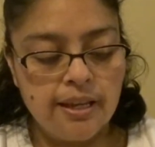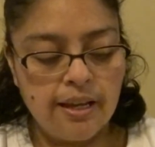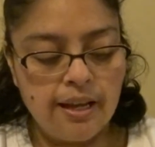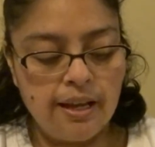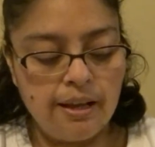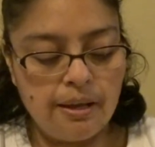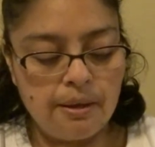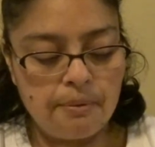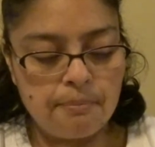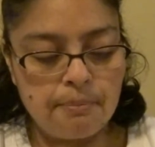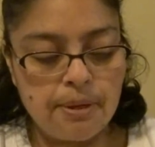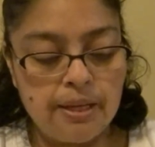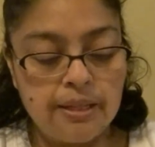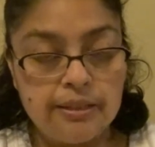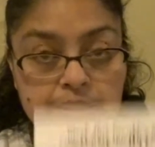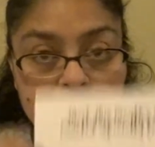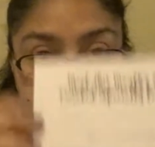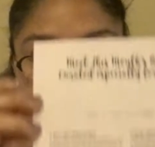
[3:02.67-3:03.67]

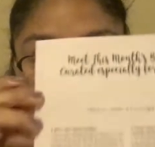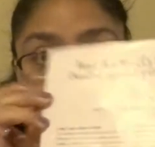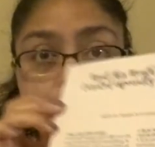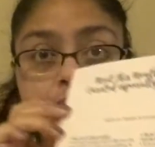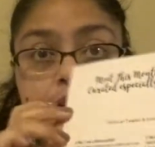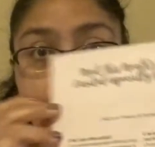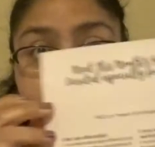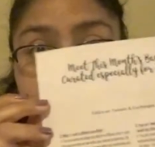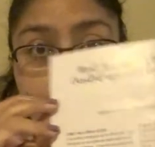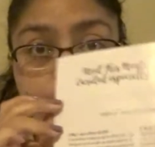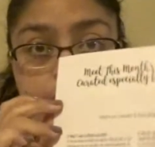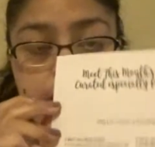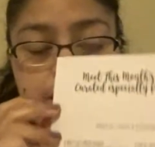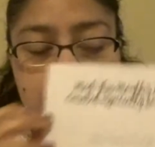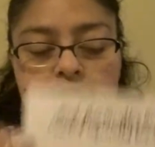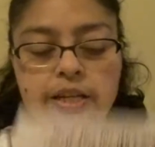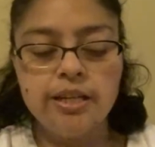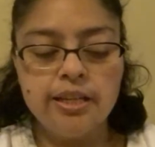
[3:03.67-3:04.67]
a little
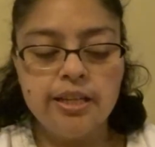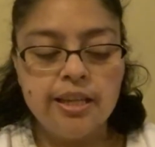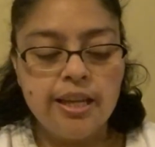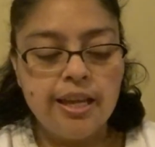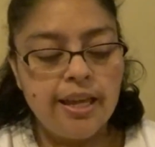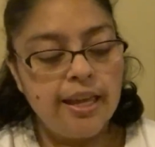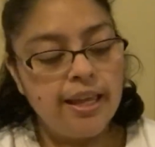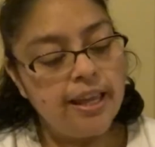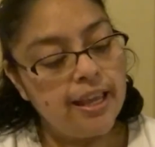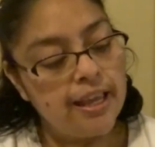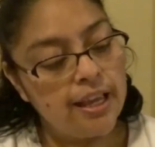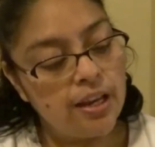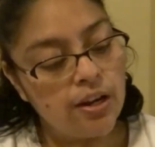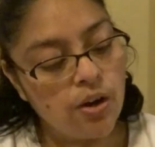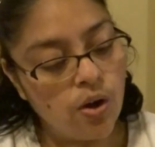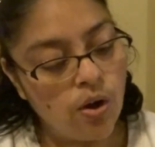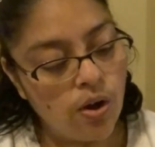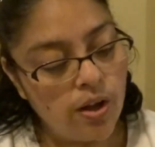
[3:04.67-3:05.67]
card,
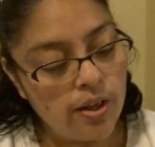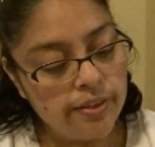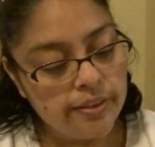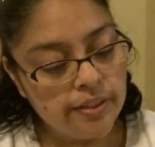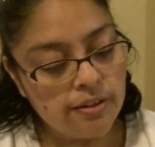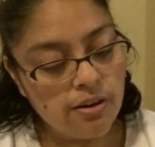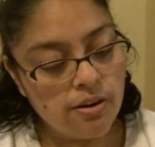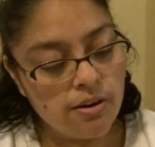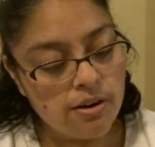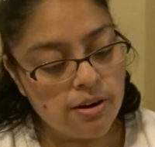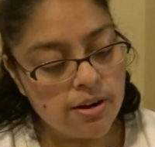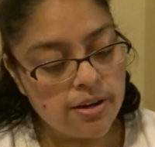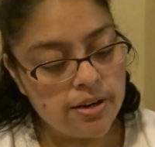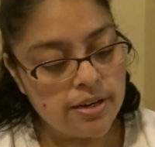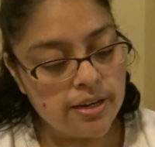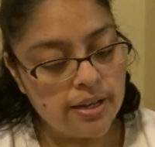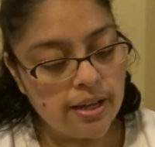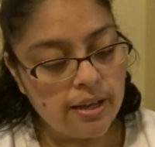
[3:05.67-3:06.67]
and on the
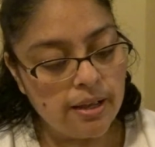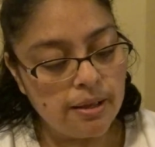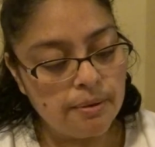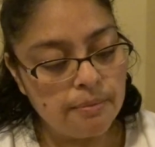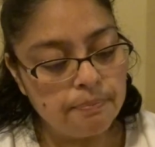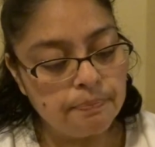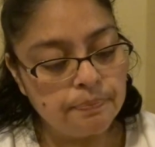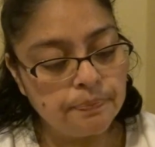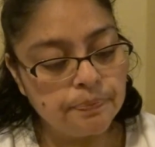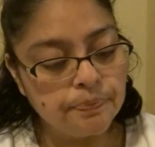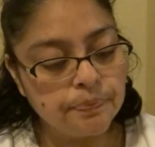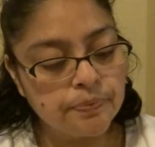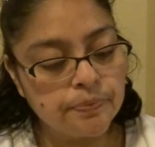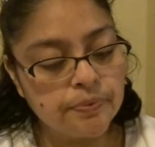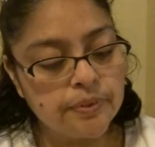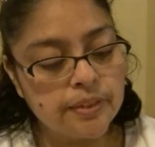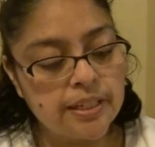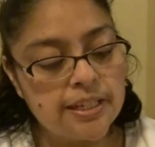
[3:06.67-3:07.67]
card
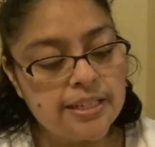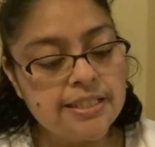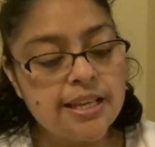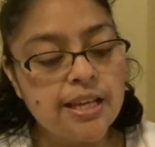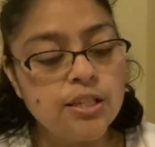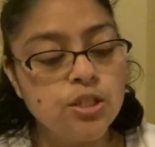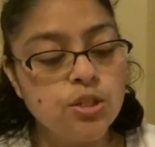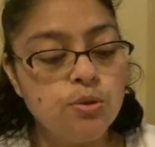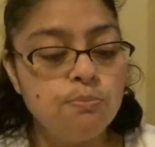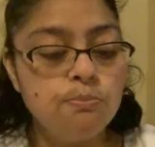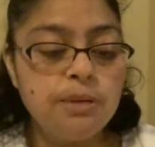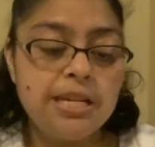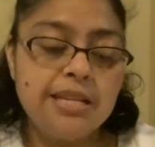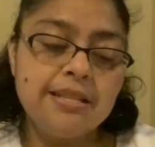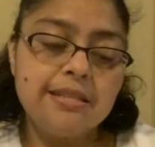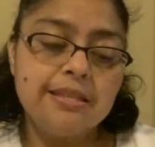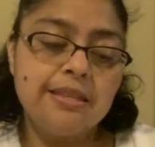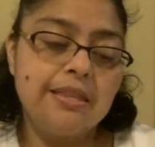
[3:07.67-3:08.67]
it tells you,
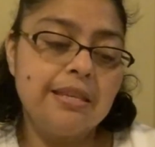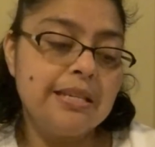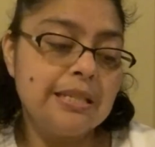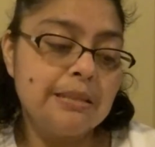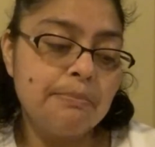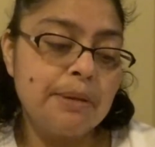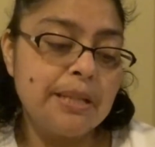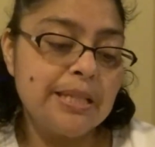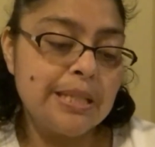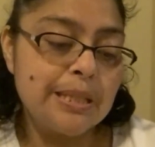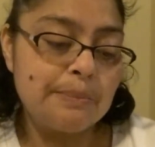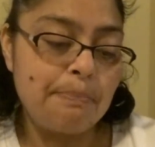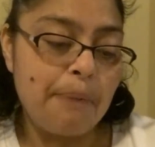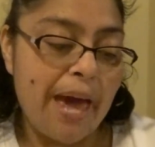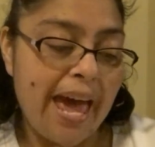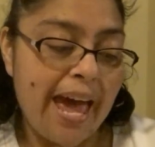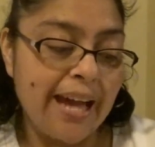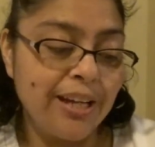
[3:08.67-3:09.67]
meet this month's
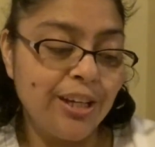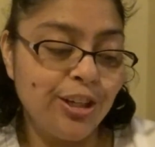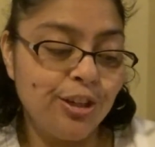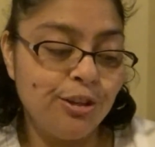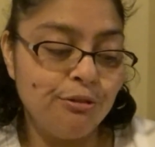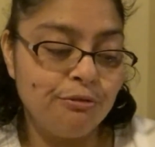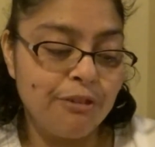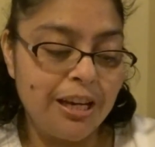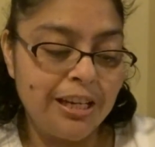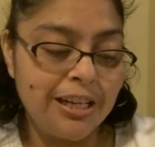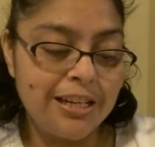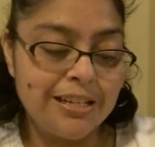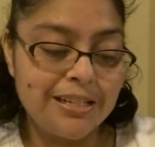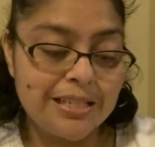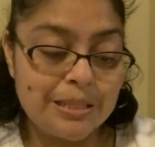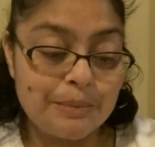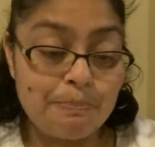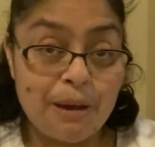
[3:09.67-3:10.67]
bag curated
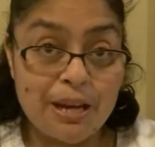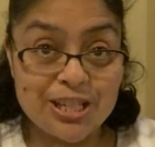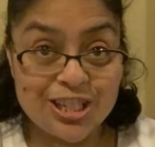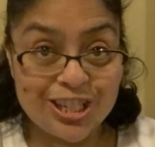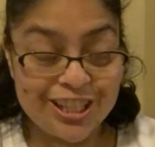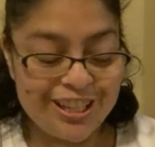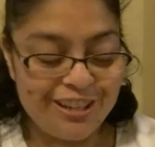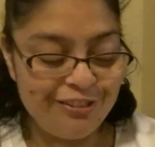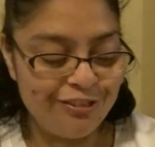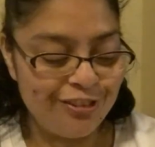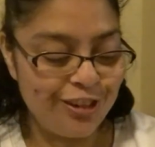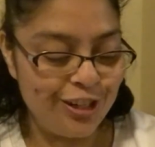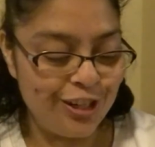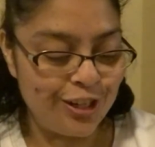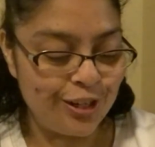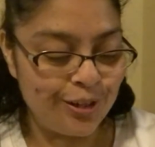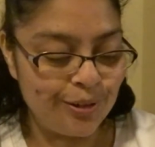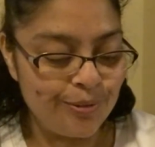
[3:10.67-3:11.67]
especially for
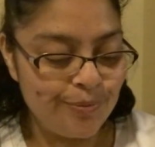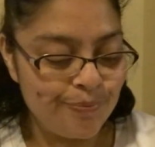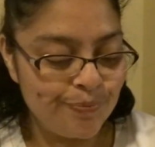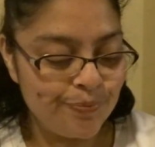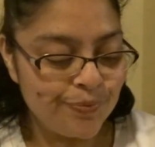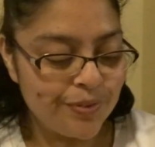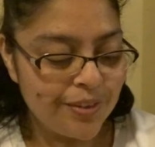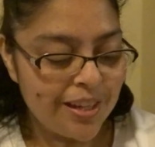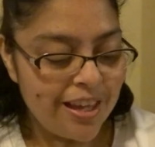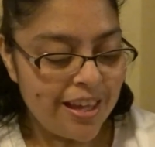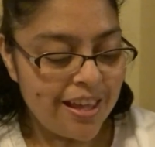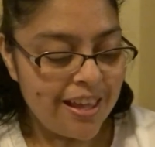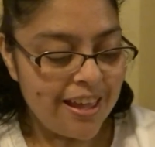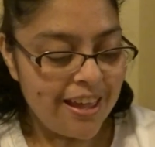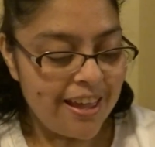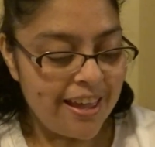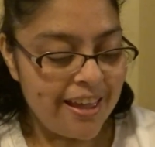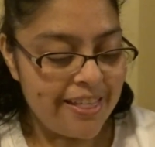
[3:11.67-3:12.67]
you.
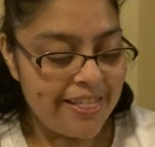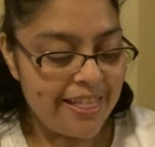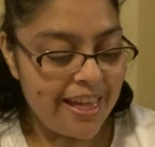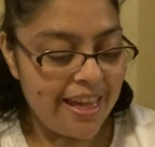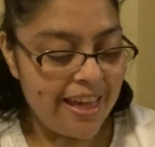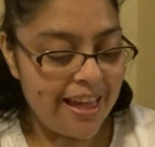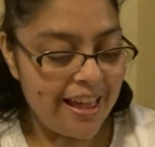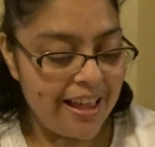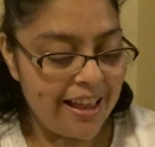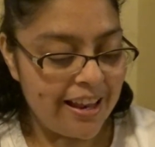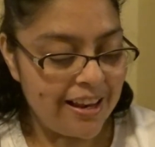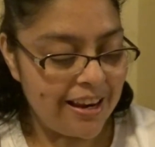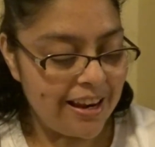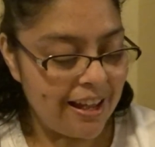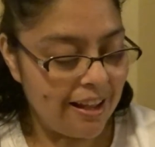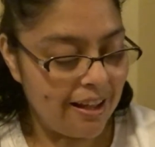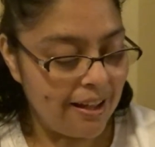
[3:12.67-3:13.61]
And then